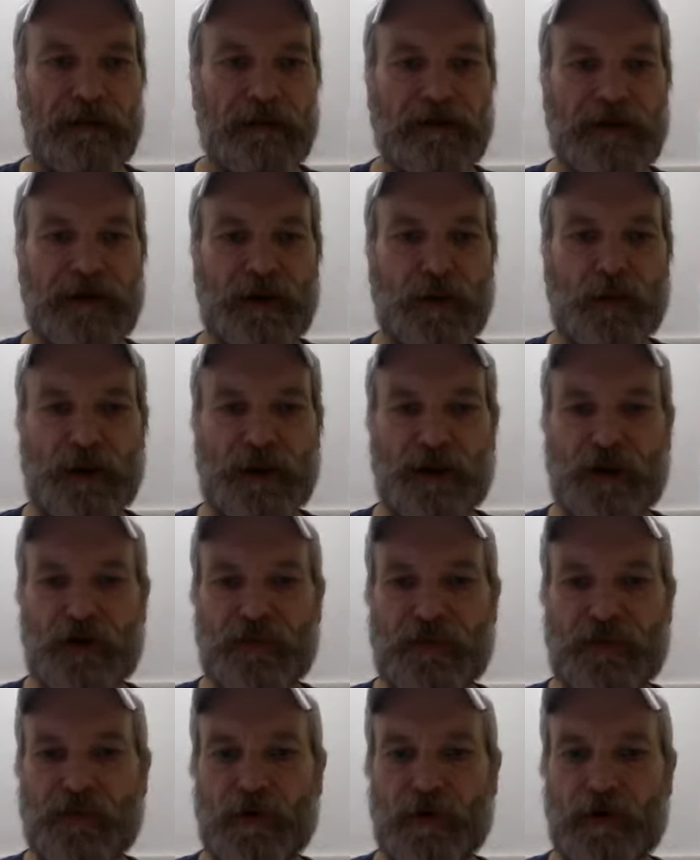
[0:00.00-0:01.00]
anywhere
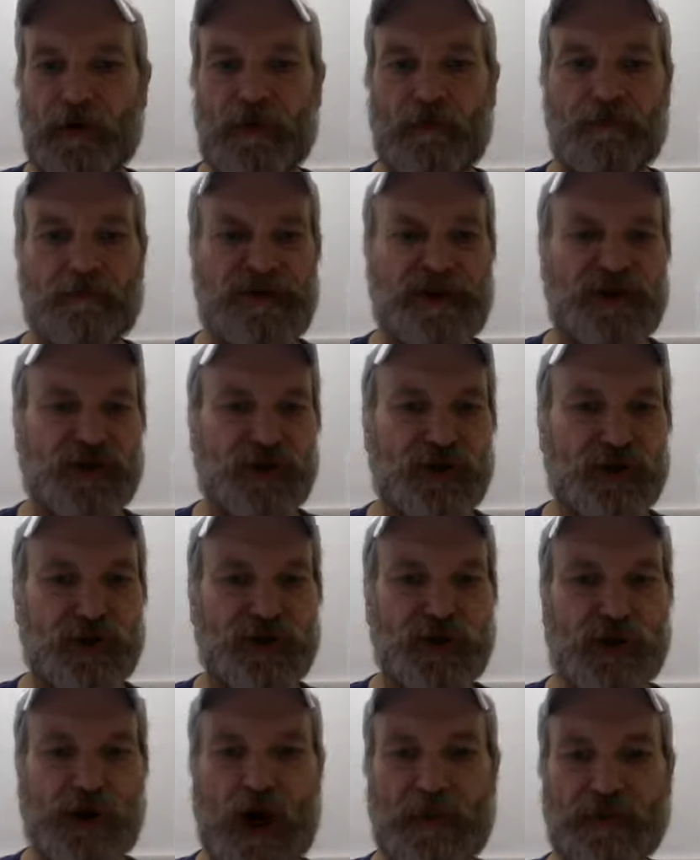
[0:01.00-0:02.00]
from pizza
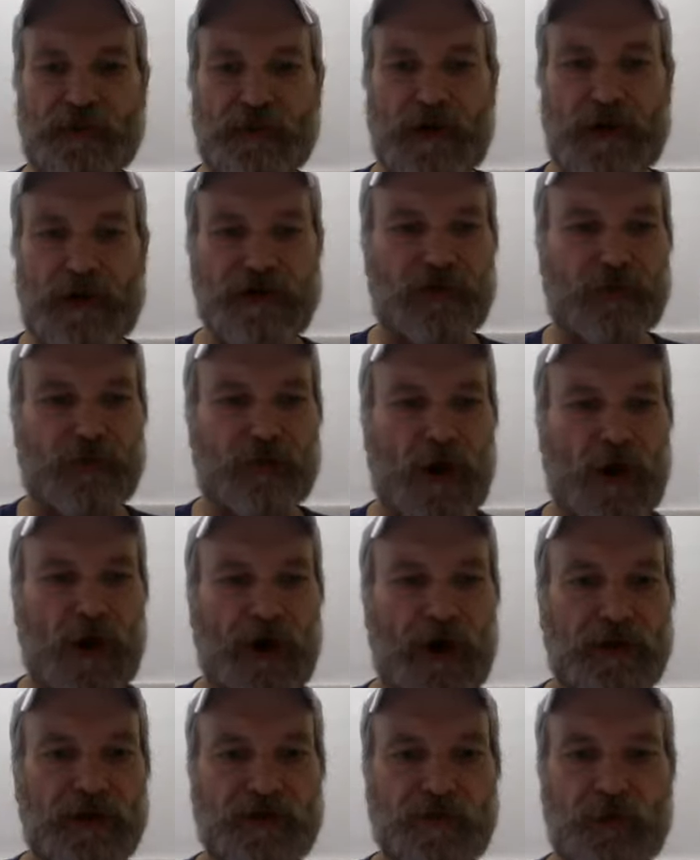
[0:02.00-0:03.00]
shops,
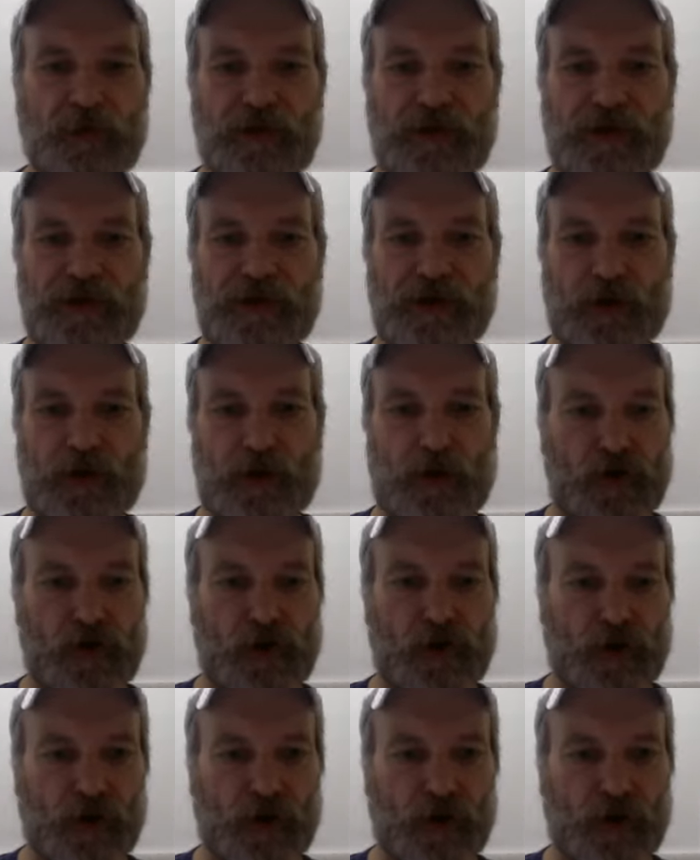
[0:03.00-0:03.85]
restaurants, movie theaters,